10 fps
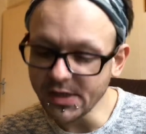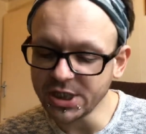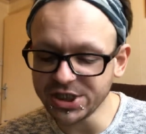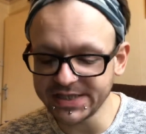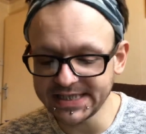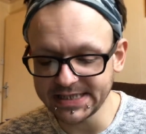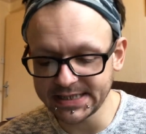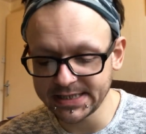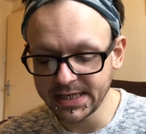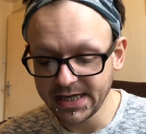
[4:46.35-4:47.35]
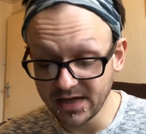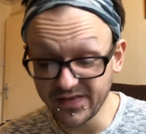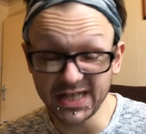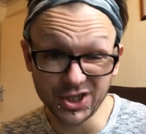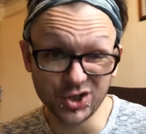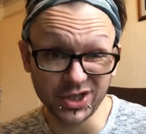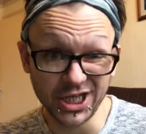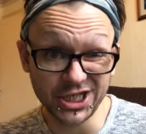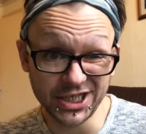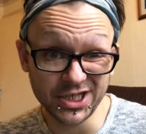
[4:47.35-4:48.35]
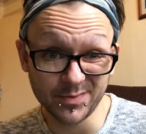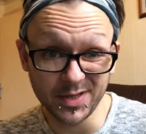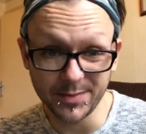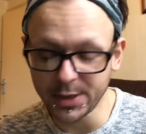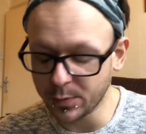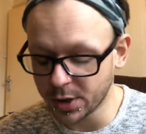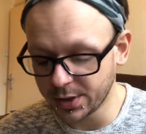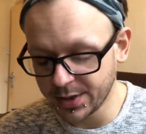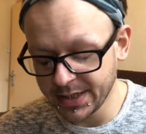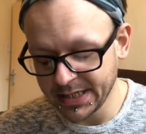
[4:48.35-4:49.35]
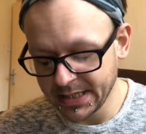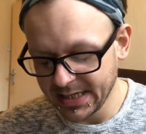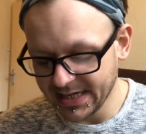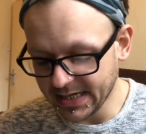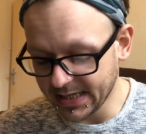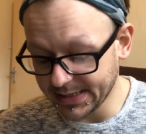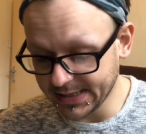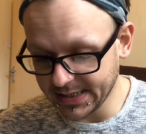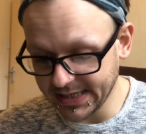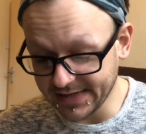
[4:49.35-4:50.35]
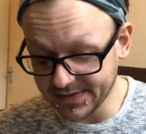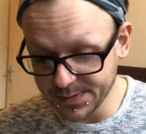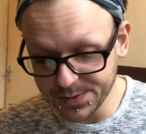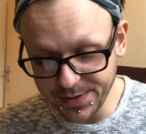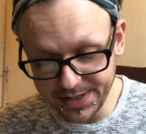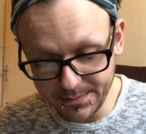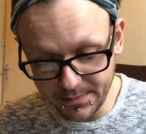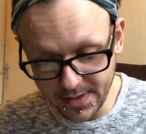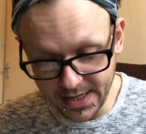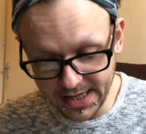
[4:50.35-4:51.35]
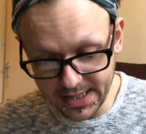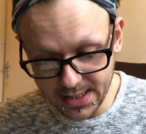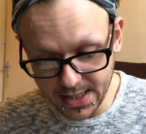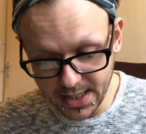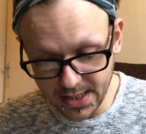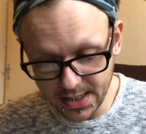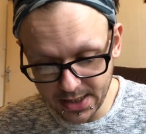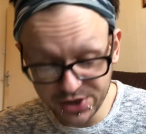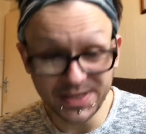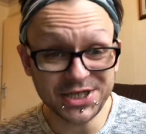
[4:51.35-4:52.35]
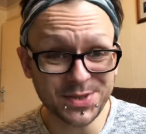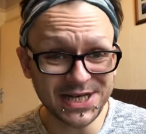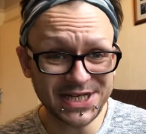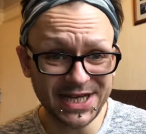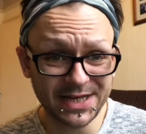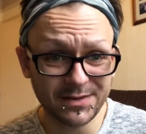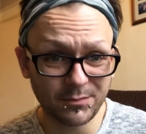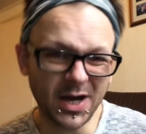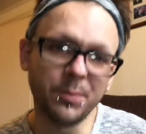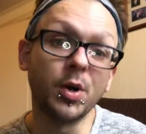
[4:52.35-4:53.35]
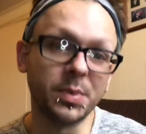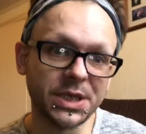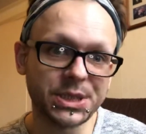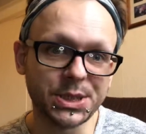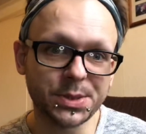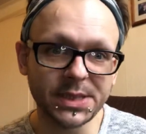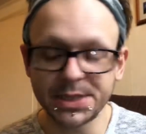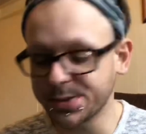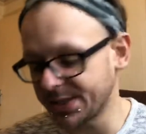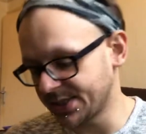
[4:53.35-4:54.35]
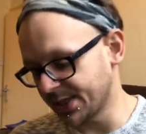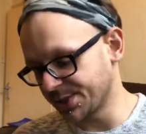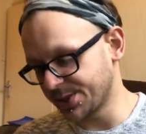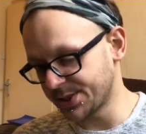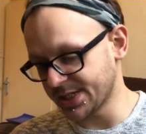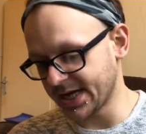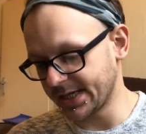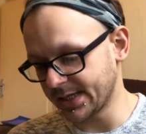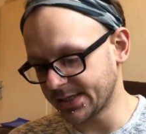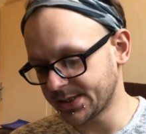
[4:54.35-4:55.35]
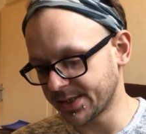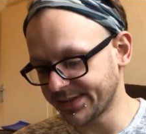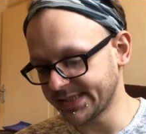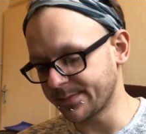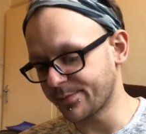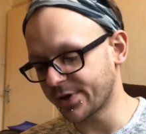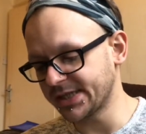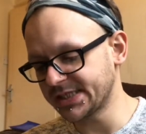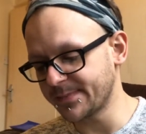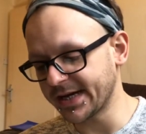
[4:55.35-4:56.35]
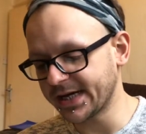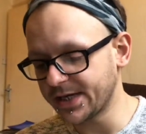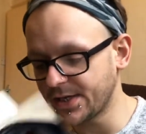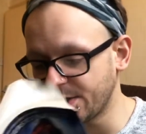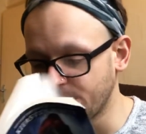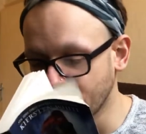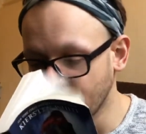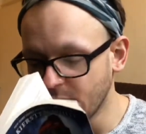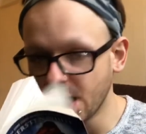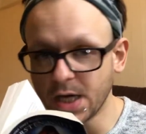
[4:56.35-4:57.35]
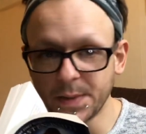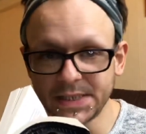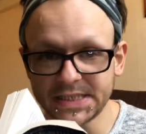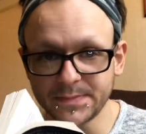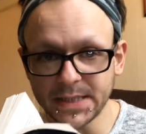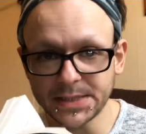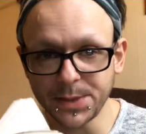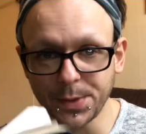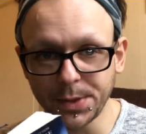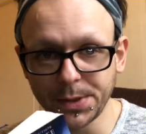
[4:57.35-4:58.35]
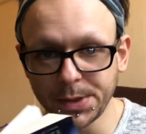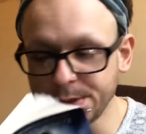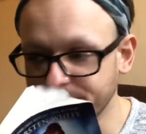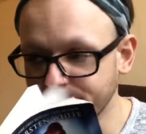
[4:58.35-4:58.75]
So this is, if it is a trilogy, this will be the middle one. And yeah, this was written in 2020. Well, published in 2020, I should say. So it's brand spanking new. Oh, and it smells so good.